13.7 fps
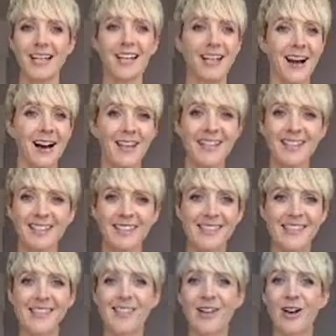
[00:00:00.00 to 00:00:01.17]

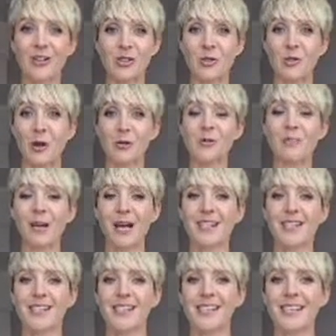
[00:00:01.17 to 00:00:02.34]
guidance throughout
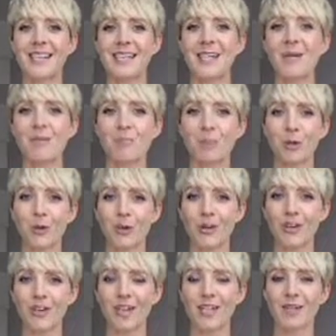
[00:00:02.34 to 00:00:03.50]
pregnancy,
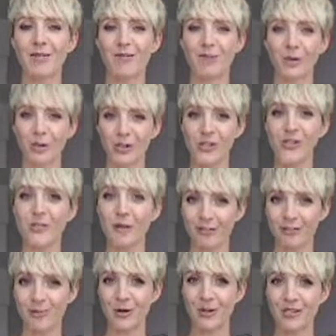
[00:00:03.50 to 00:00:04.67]
birth, and the first
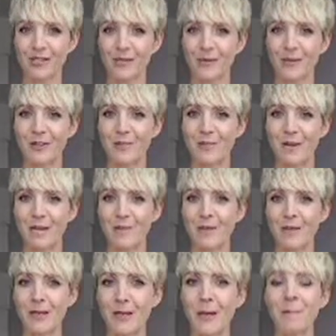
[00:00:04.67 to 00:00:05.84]
12 months with
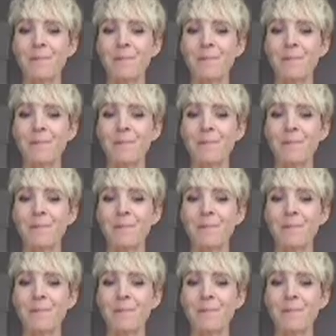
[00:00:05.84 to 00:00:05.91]
baby.